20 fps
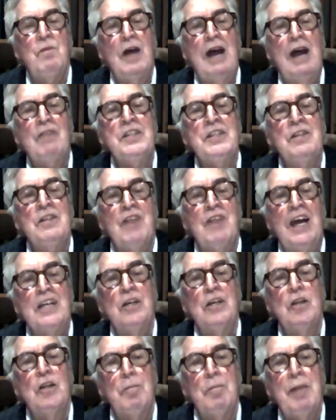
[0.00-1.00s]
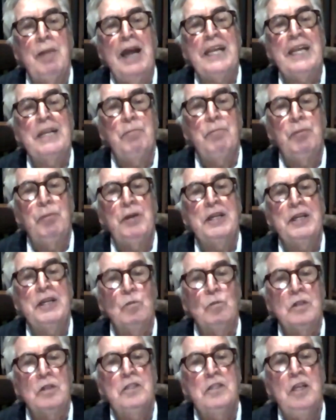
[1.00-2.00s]
having the Viola back in
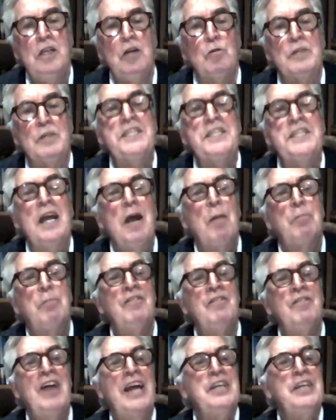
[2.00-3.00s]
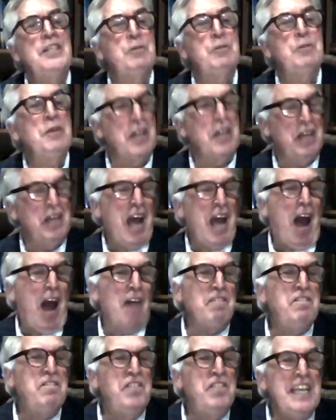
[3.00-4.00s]
Britain will do is provide us with a
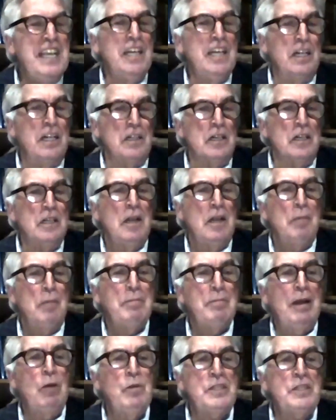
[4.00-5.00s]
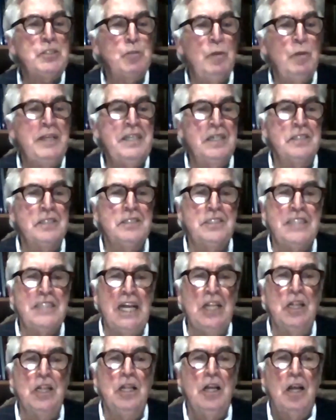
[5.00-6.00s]
vehicle by which we can
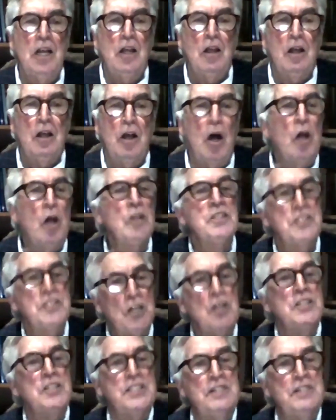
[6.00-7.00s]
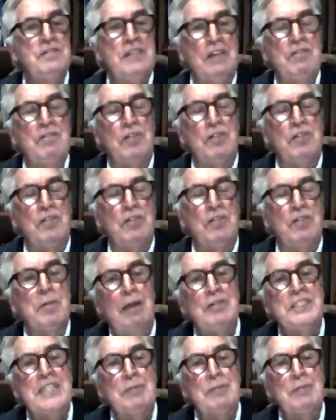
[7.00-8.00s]
tell all sorts of
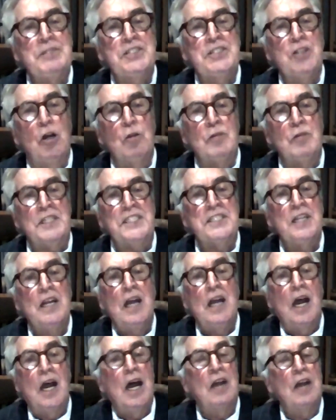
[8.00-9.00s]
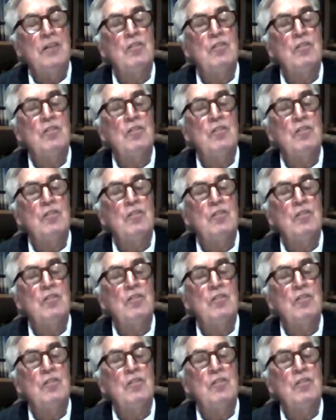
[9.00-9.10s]
different maritime stories.